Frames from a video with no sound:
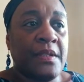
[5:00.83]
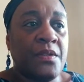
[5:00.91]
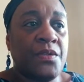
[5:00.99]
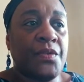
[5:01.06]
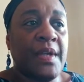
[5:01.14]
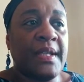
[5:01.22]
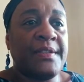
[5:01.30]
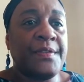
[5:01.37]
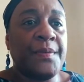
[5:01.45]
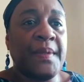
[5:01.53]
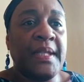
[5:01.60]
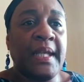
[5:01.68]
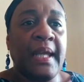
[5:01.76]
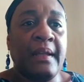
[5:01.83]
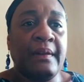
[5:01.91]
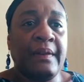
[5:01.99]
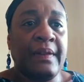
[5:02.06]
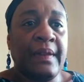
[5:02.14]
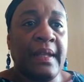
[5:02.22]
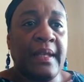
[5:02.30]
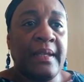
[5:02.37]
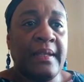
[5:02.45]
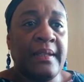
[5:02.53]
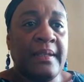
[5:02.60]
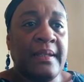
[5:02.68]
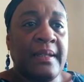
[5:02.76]
Try to eat healthy
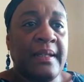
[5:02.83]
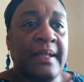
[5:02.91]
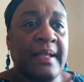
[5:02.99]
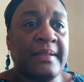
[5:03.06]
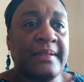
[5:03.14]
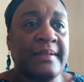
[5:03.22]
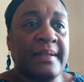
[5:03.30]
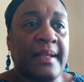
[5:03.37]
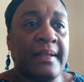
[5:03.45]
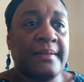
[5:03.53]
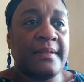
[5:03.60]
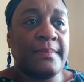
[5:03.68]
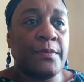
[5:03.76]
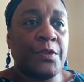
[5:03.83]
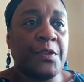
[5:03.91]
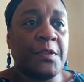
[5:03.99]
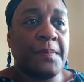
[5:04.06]
and exercise as much as